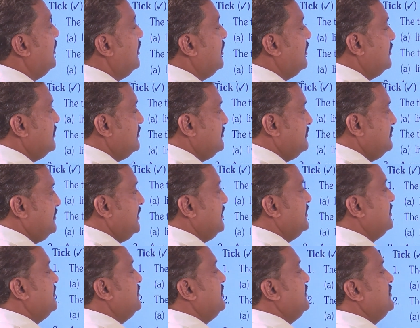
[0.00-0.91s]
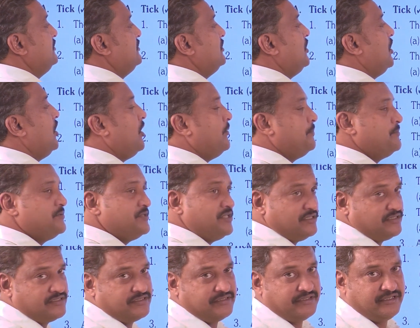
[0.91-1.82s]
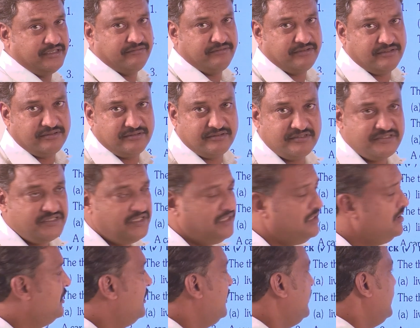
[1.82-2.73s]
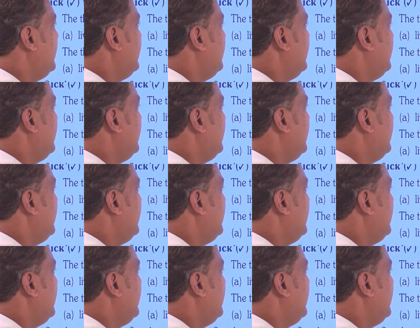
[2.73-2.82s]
are there in the options given. See,